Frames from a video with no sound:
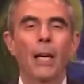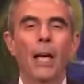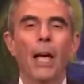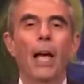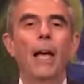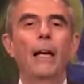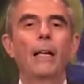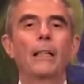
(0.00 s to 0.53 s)

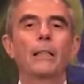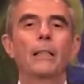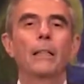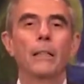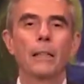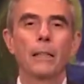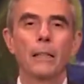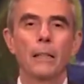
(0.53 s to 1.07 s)
And
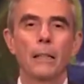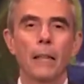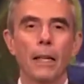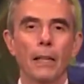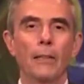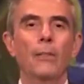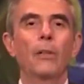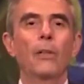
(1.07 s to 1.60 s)

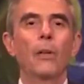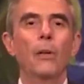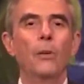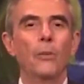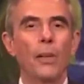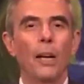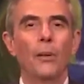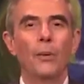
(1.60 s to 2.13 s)
let's close
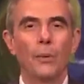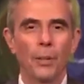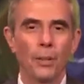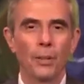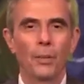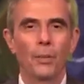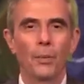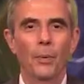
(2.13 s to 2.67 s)
out
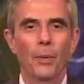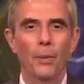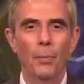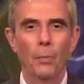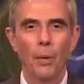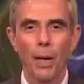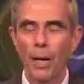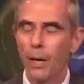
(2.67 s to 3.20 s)
with
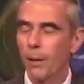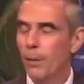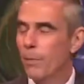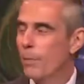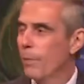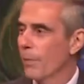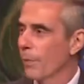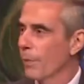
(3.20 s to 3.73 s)
prayer
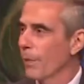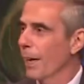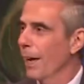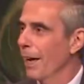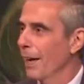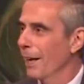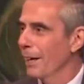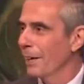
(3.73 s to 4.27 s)

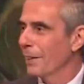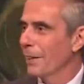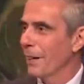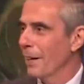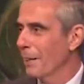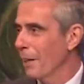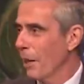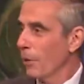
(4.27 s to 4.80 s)
and
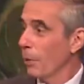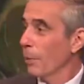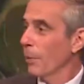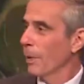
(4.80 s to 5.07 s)
another